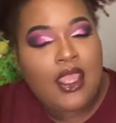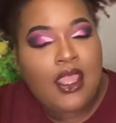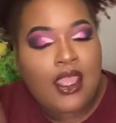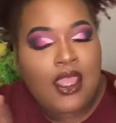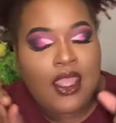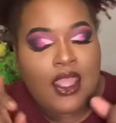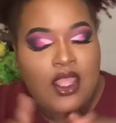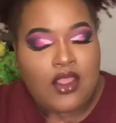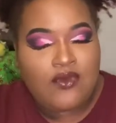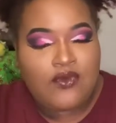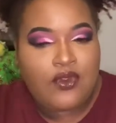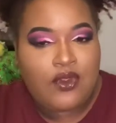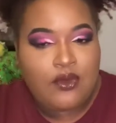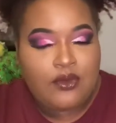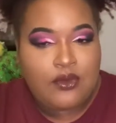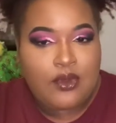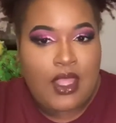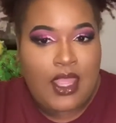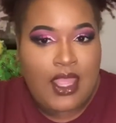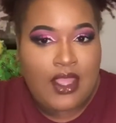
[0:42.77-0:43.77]
if you
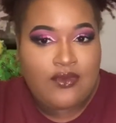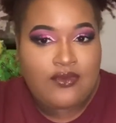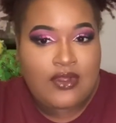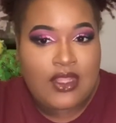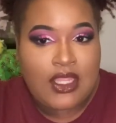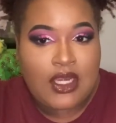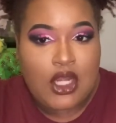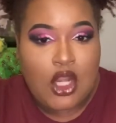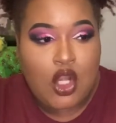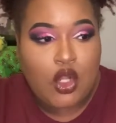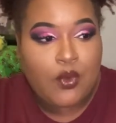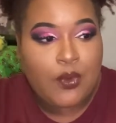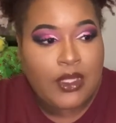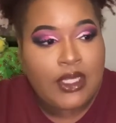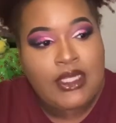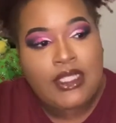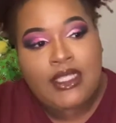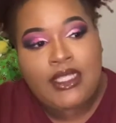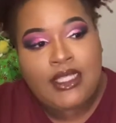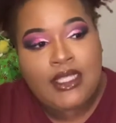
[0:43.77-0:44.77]
have not
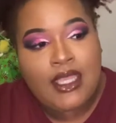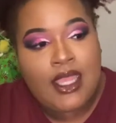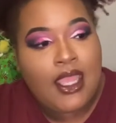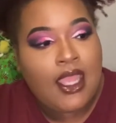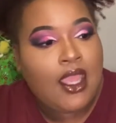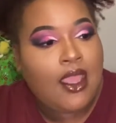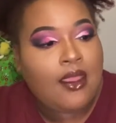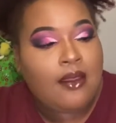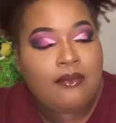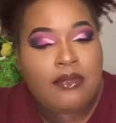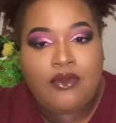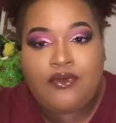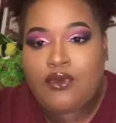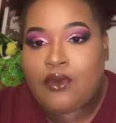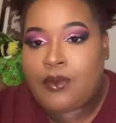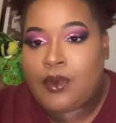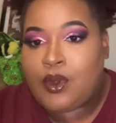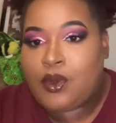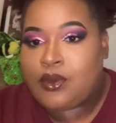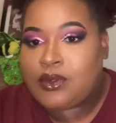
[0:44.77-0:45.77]
already, before we
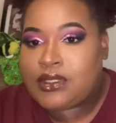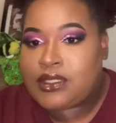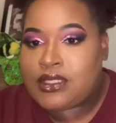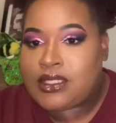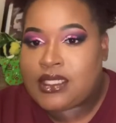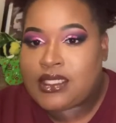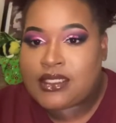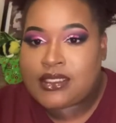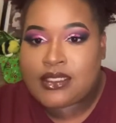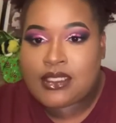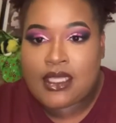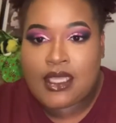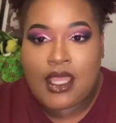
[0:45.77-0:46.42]
go into the next